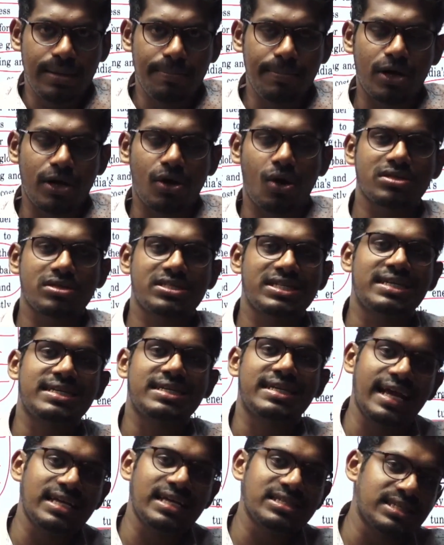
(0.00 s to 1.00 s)
because it
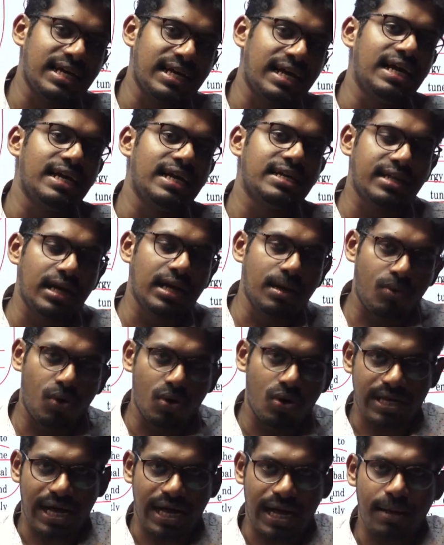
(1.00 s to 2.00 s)
takes a little
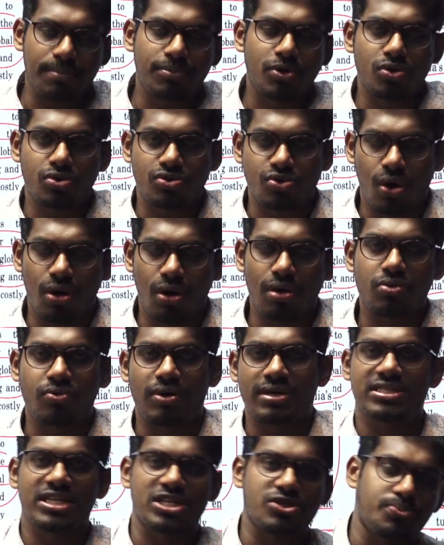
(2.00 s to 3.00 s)
more time to solve
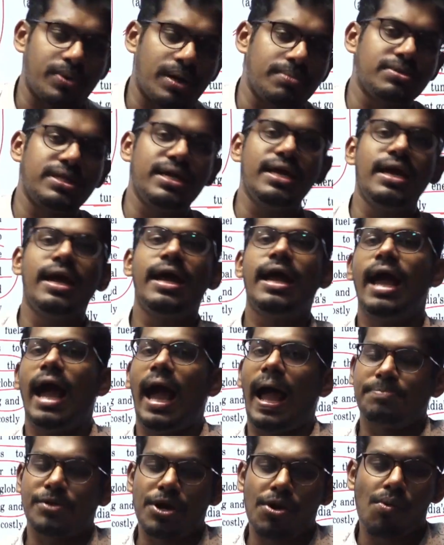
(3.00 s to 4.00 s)
questions from the
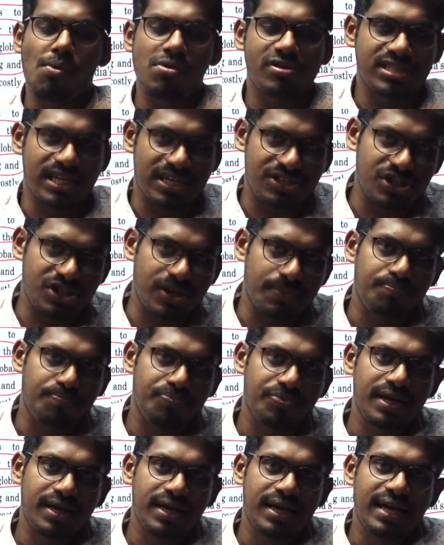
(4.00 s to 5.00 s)
aptitude section.
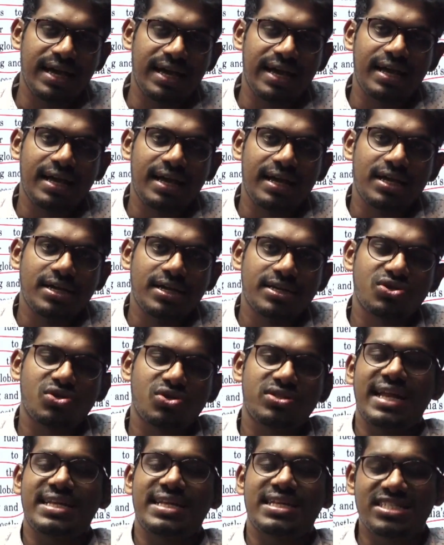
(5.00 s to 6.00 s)
So
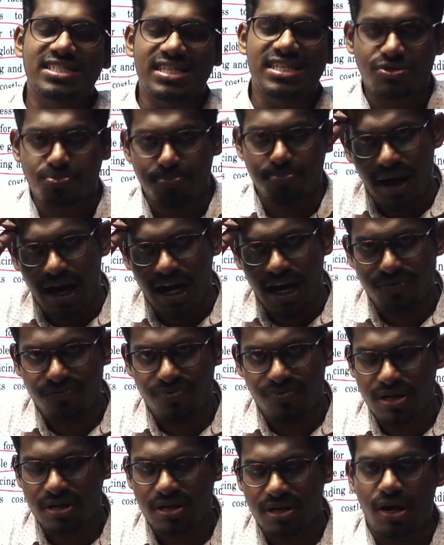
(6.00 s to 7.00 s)
that is a smart
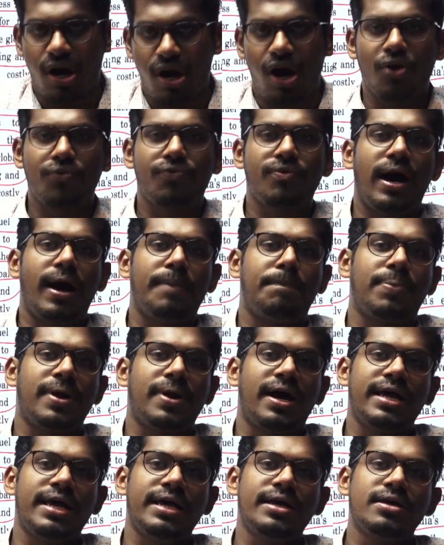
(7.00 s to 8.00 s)
work of
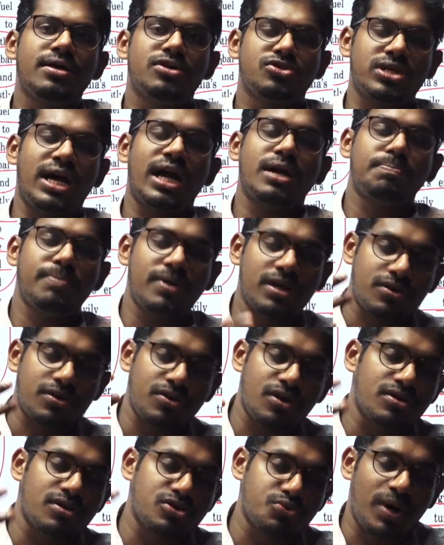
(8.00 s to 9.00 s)
applying, smart
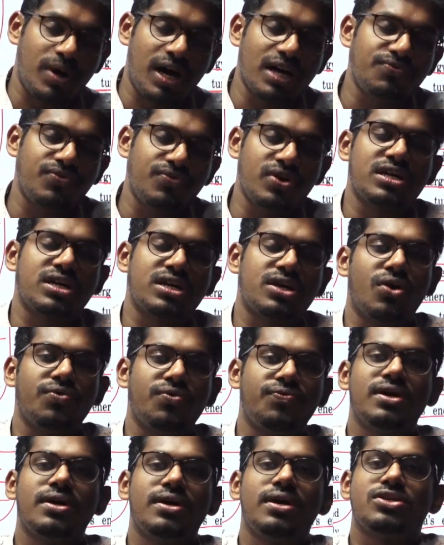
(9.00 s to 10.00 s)
work
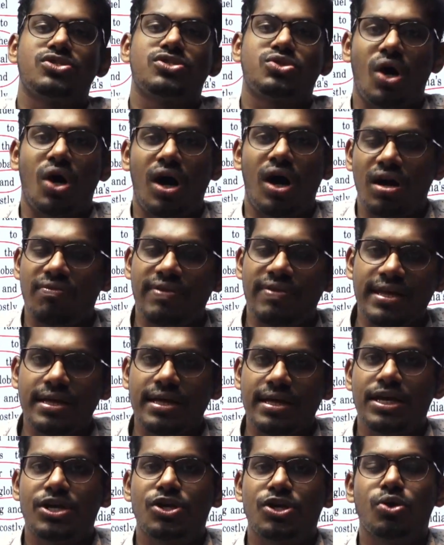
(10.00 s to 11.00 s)
of solving
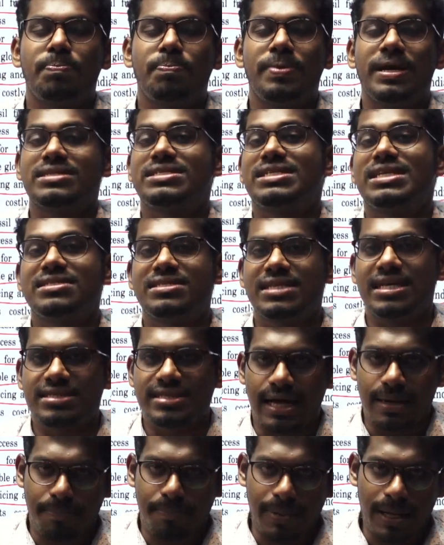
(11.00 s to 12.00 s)
UPSC
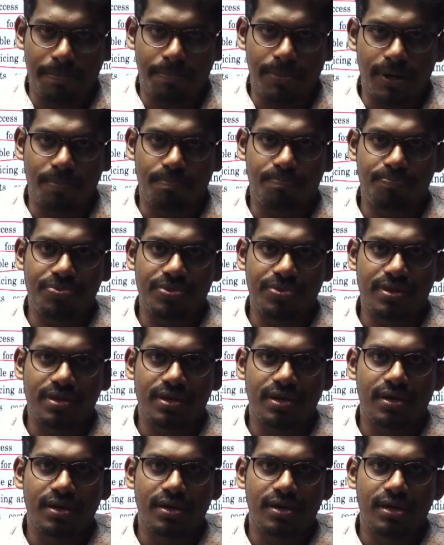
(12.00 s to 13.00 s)
CSAT paper.
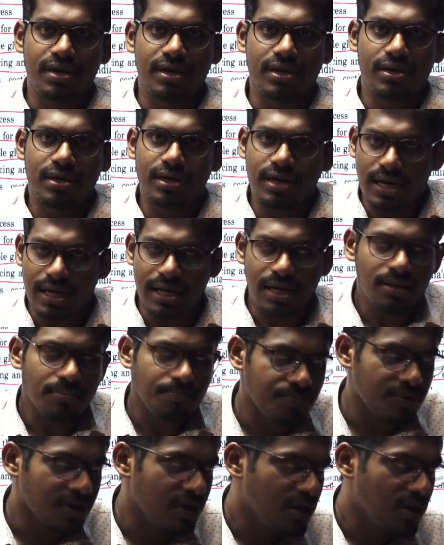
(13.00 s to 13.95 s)
Clear?